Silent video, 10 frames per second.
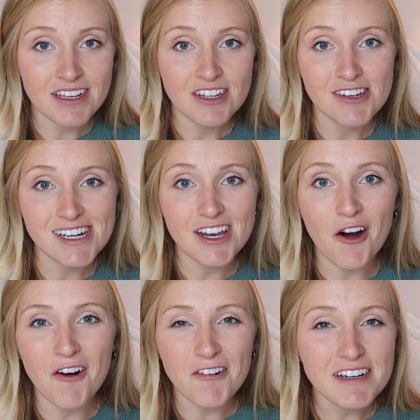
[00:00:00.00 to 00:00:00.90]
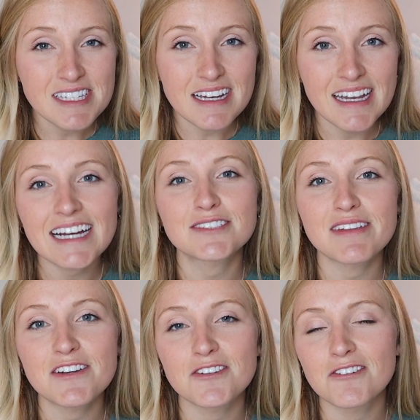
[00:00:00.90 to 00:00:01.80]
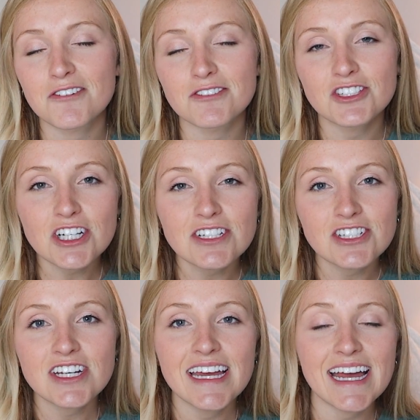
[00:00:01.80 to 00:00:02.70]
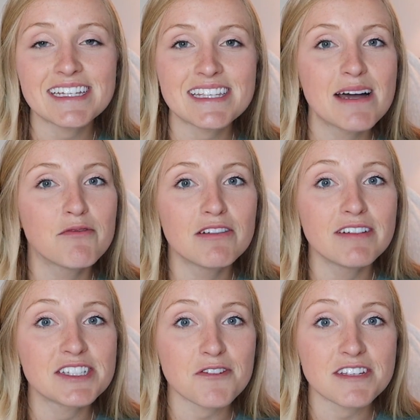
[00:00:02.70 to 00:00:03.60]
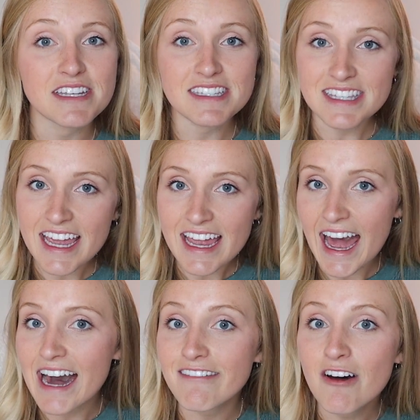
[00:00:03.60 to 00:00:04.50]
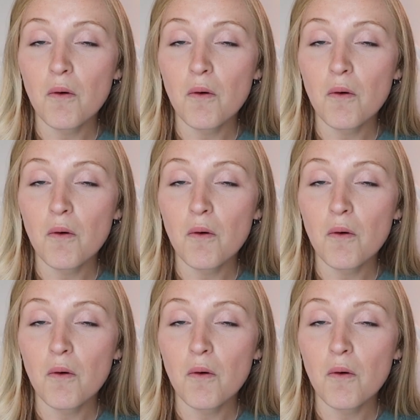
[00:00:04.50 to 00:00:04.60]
you can always connect with your local church and ask them what resources they have.